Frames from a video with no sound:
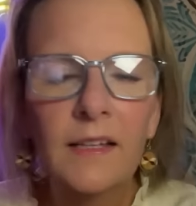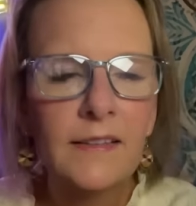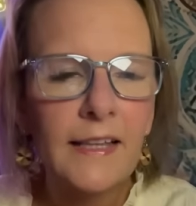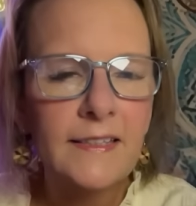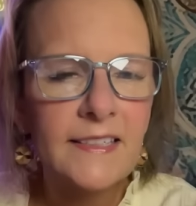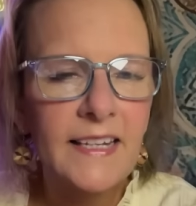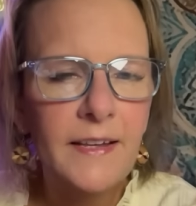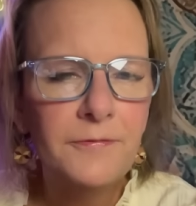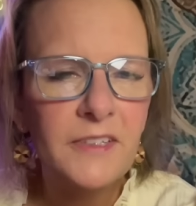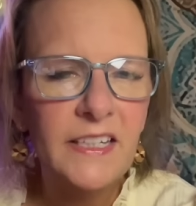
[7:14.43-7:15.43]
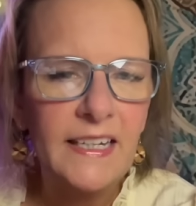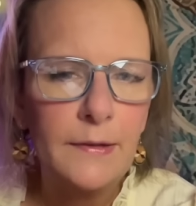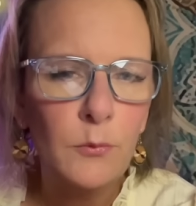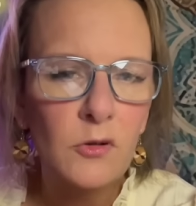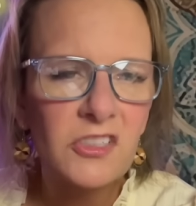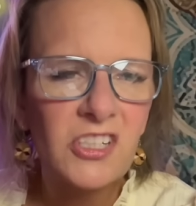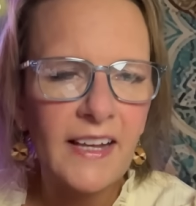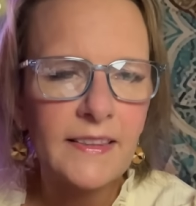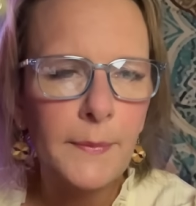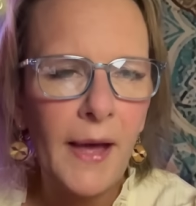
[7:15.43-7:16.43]
That's nifty. We'll
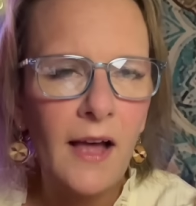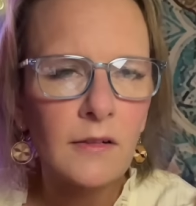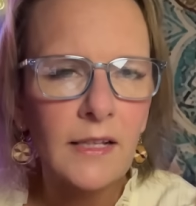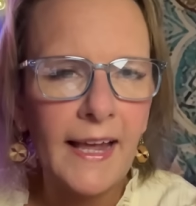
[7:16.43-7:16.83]
check them out